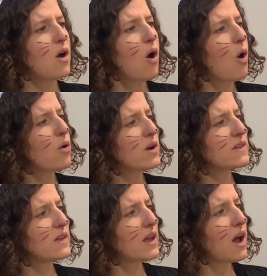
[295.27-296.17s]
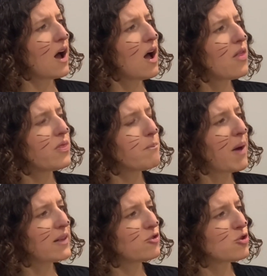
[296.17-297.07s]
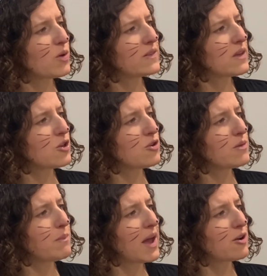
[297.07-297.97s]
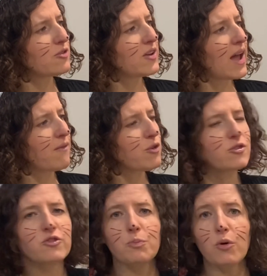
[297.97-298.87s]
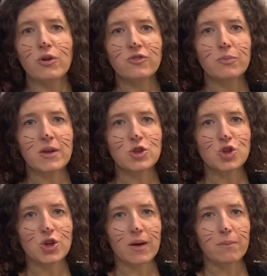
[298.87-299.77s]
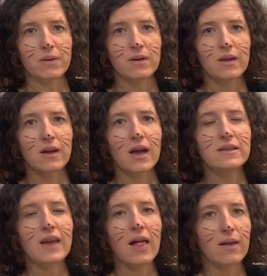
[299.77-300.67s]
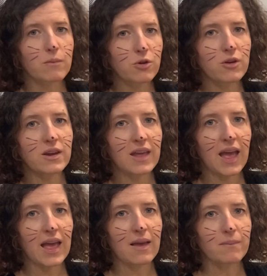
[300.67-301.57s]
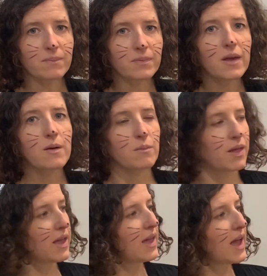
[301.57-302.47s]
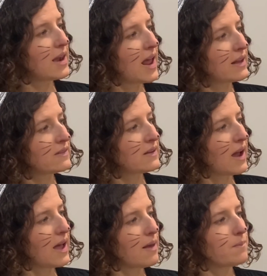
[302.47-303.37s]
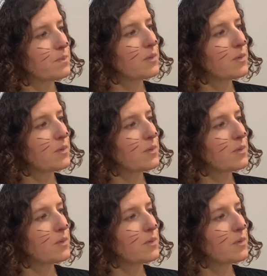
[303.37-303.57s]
Or is it the best choice and good manners to have good sportsmanship and tell them, good game, play again next time?